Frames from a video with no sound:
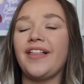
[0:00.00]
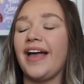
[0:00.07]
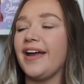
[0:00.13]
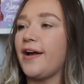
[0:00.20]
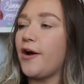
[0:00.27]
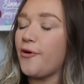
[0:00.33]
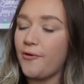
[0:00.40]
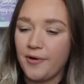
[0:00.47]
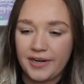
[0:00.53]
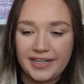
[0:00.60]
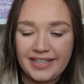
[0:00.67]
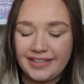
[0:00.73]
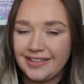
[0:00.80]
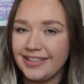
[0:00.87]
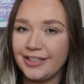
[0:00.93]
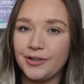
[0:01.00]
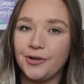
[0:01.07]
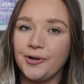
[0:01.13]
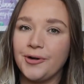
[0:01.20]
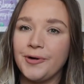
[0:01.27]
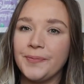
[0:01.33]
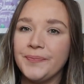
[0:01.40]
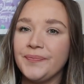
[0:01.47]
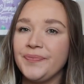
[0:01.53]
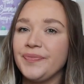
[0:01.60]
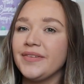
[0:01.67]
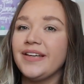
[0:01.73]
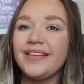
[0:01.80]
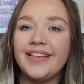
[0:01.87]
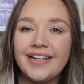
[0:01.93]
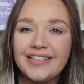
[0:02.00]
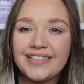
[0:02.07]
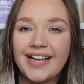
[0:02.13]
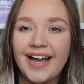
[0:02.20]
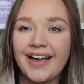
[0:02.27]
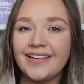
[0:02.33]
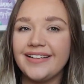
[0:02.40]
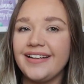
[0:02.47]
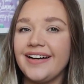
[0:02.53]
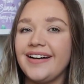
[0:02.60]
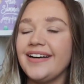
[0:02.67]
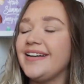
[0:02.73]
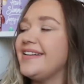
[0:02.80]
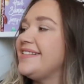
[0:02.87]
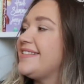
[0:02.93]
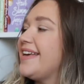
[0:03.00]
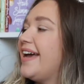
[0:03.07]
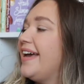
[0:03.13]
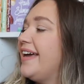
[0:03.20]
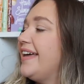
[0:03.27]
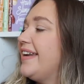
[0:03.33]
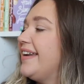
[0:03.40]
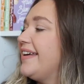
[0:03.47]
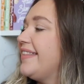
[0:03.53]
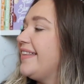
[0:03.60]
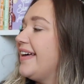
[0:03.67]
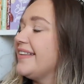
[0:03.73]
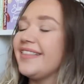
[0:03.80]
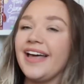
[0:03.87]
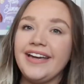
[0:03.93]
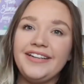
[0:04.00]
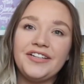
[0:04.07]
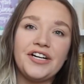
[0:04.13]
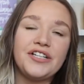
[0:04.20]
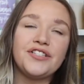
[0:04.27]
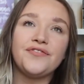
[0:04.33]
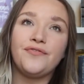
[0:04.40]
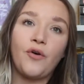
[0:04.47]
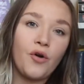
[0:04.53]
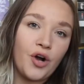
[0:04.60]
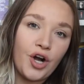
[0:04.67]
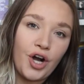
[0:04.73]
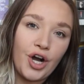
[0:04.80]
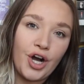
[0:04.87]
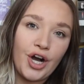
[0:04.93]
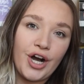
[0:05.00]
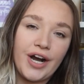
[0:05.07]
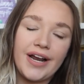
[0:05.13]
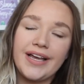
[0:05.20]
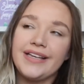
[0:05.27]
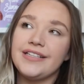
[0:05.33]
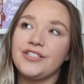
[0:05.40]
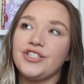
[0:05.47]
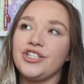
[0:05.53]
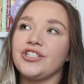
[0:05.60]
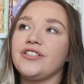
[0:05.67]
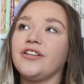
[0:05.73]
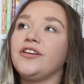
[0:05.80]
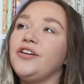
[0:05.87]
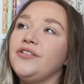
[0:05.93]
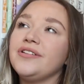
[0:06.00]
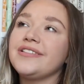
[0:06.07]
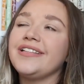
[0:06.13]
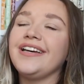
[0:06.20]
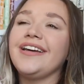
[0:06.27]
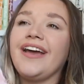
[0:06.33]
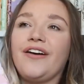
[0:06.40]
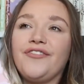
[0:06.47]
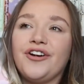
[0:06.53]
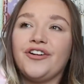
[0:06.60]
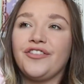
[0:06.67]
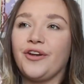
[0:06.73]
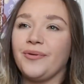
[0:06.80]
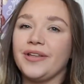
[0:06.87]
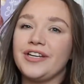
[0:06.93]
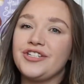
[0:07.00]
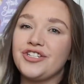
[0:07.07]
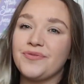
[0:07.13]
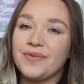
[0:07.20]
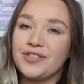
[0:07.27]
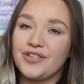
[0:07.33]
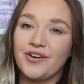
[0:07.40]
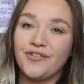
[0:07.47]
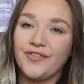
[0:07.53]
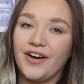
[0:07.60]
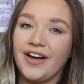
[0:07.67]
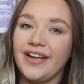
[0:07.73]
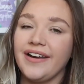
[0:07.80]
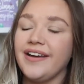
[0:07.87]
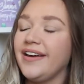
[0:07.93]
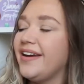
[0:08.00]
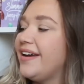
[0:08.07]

like quirky little things that Hallie does and that Lane does for her is just the cutest thing ever. Their relationship is so fun.